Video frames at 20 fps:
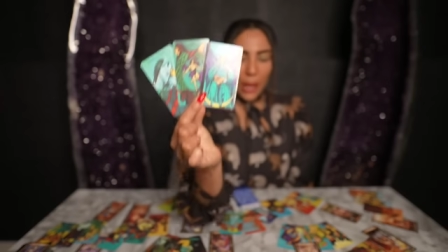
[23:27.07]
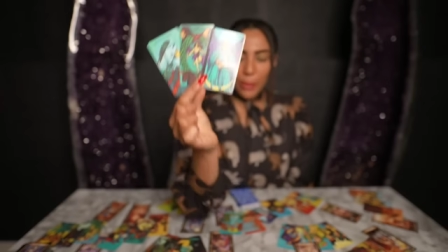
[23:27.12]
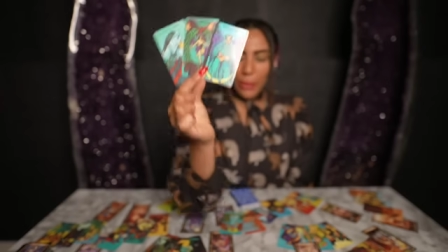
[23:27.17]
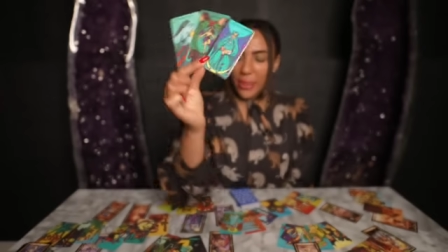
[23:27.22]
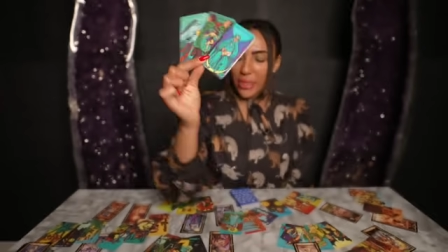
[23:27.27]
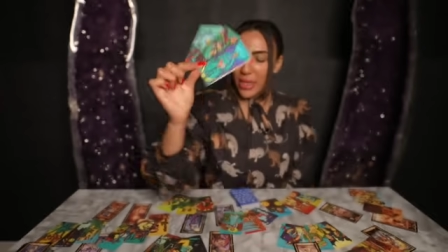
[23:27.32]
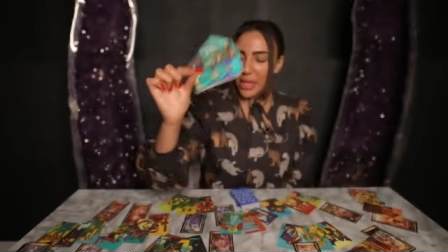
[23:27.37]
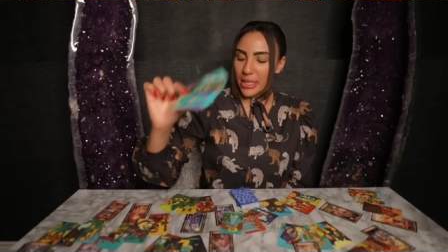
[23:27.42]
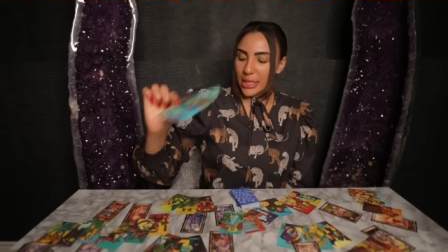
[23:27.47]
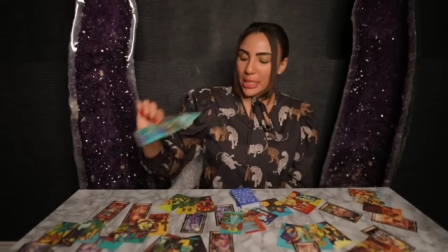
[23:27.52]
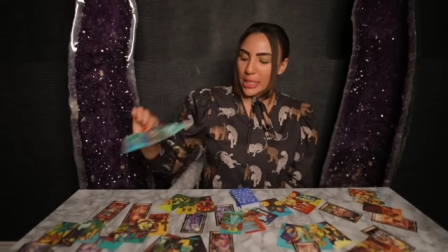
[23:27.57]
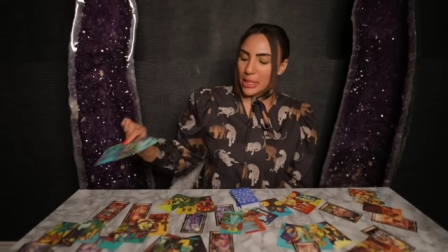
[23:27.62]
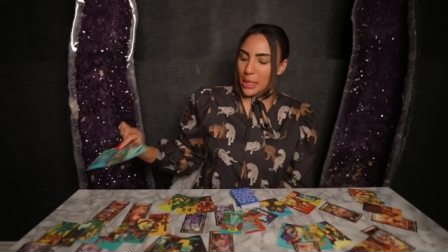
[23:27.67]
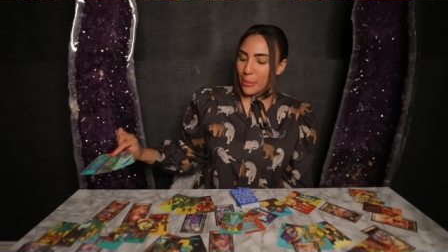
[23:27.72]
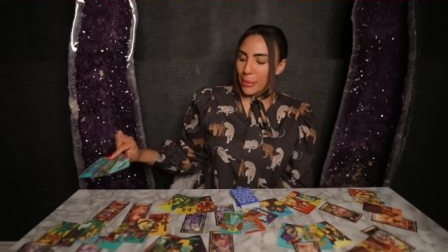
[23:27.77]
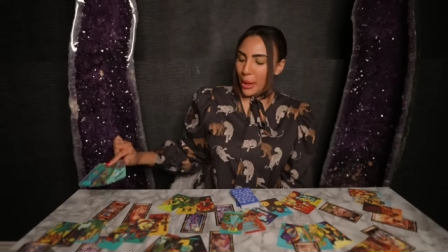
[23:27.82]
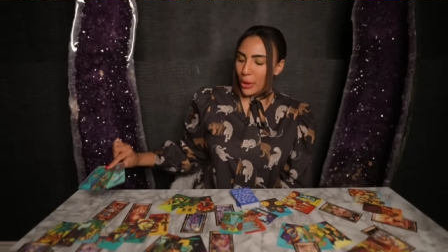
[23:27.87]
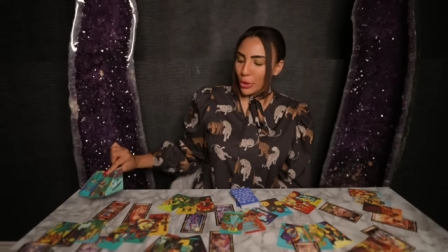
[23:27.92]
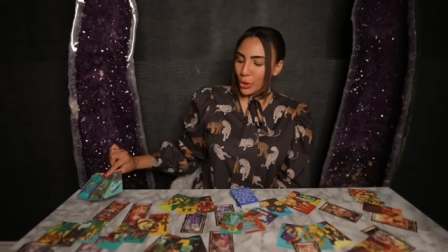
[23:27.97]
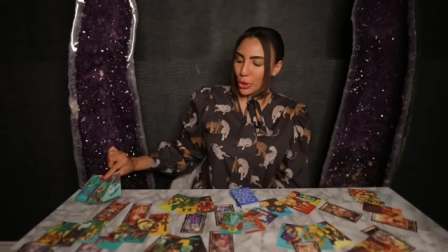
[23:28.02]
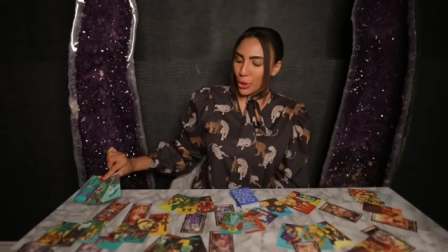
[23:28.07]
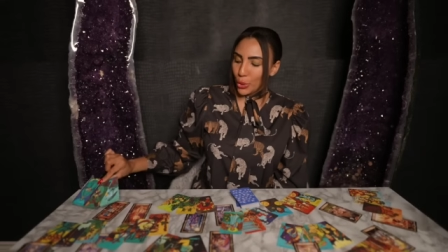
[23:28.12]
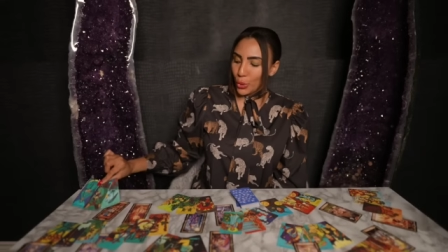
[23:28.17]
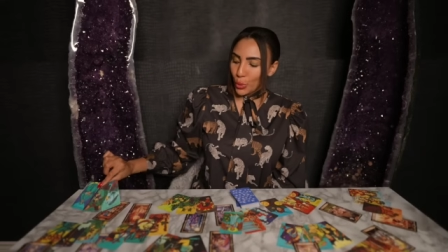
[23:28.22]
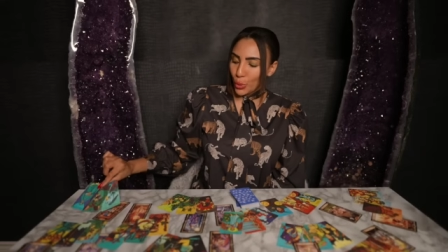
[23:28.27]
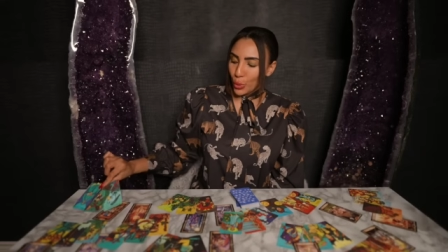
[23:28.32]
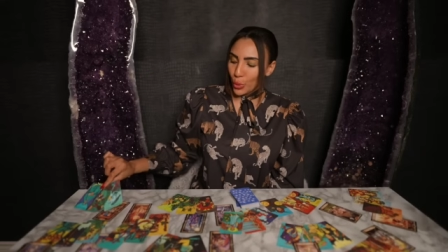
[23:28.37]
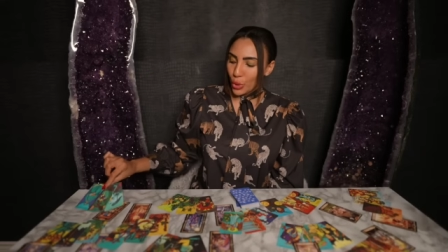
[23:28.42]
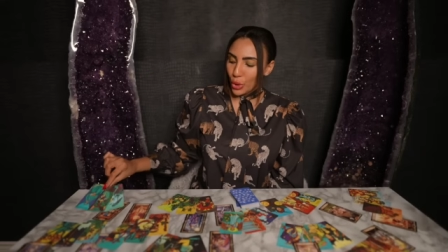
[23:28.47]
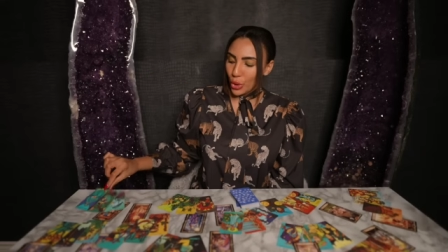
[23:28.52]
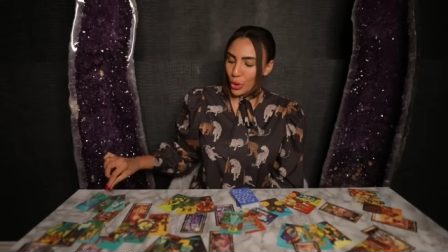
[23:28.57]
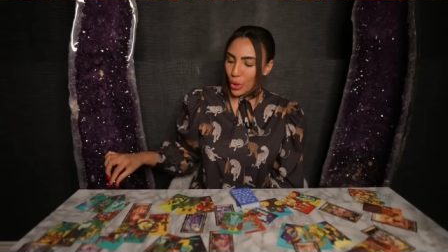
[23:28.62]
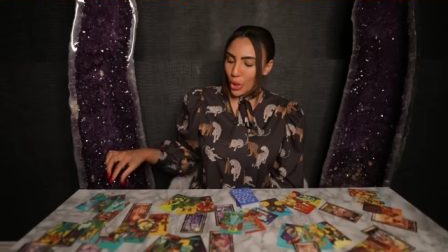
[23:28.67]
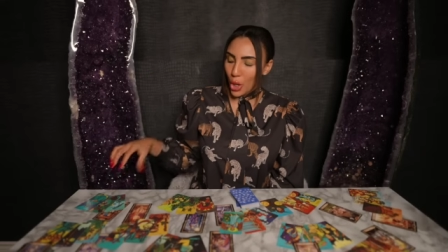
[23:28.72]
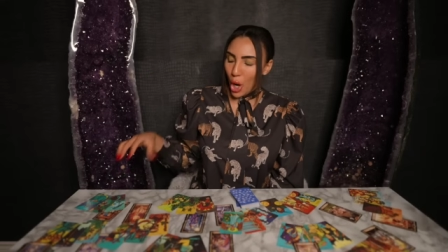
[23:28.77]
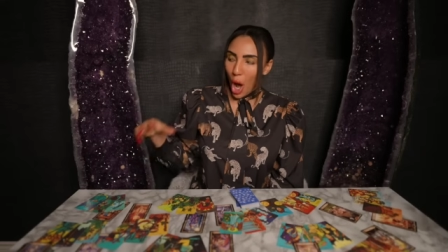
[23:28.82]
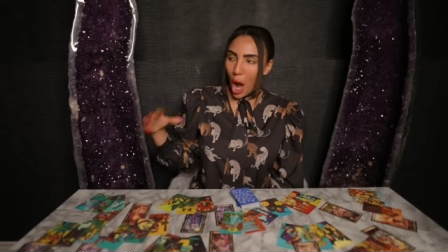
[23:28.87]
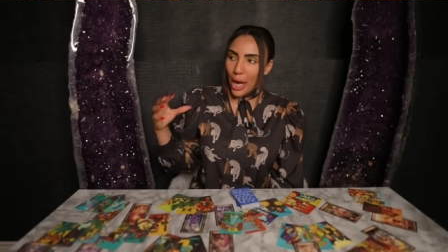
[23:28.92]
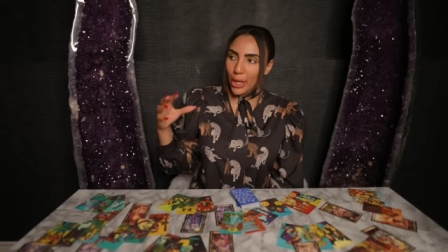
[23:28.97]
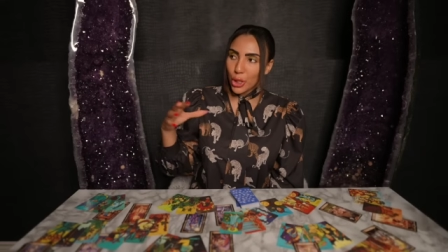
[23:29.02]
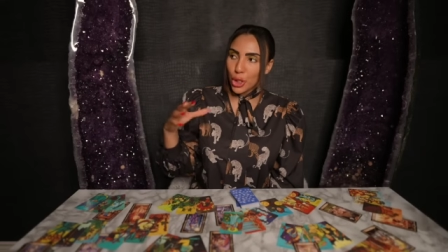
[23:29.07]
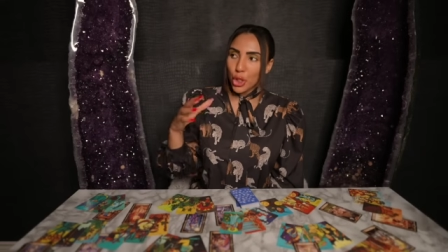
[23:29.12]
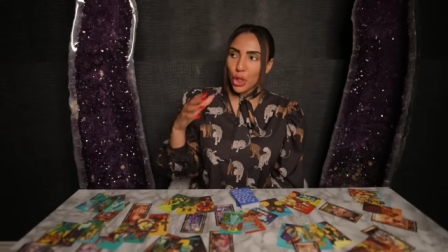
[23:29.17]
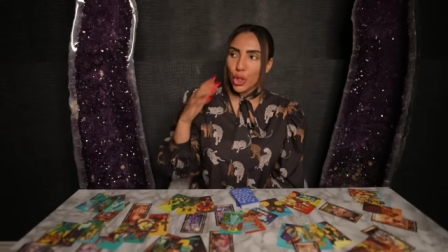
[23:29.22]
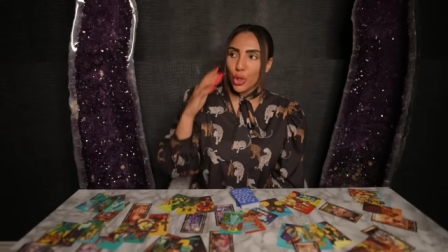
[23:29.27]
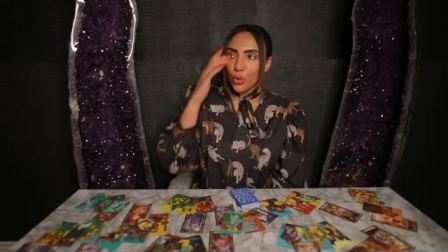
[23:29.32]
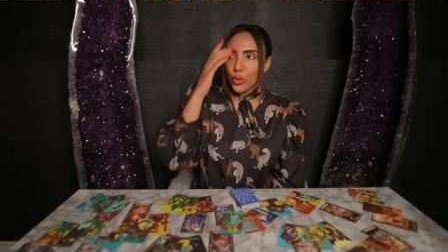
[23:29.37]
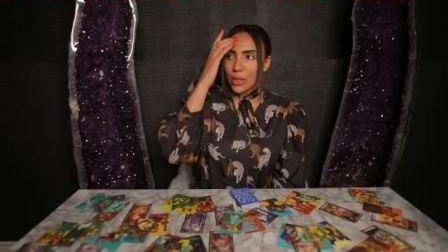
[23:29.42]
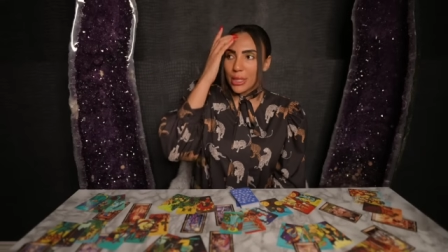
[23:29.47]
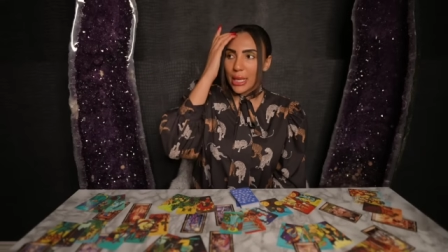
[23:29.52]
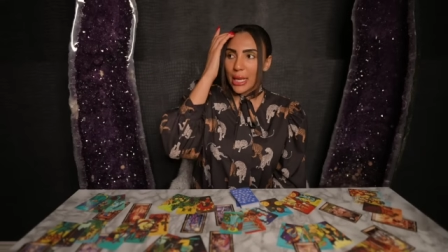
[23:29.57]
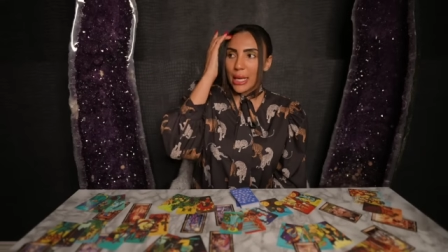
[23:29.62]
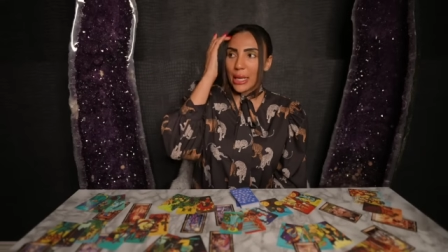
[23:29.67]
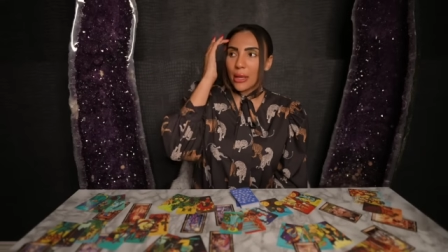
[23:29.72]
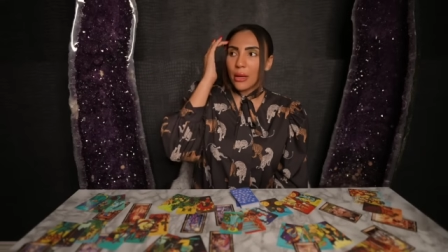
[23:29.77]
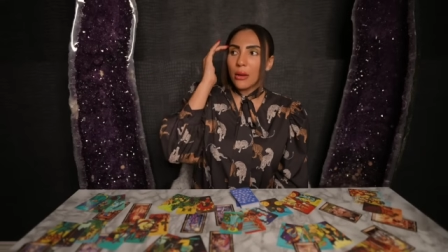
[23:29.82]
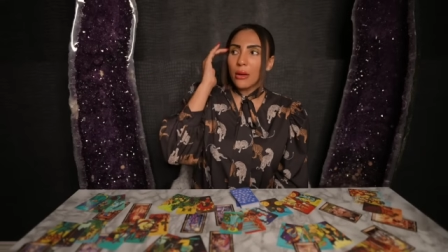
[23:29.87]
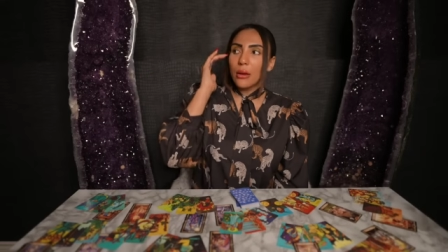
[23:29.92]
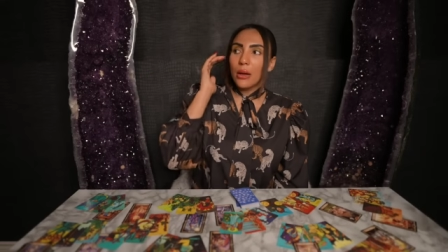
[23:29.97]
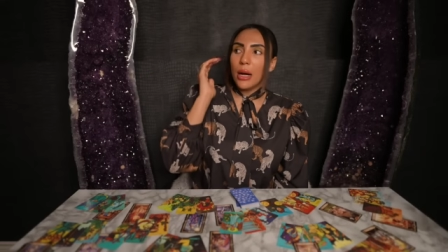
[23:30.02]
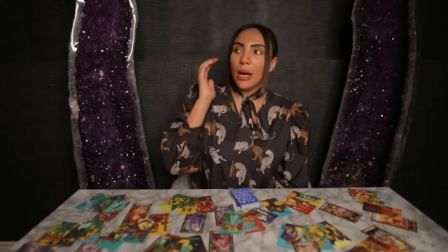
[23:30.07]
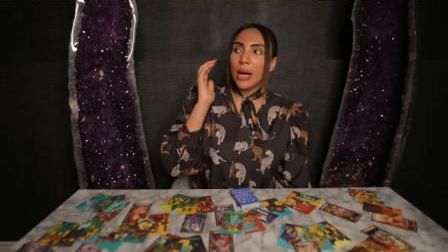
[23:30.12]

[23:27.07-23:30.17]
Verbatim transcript: But this is about you not choosing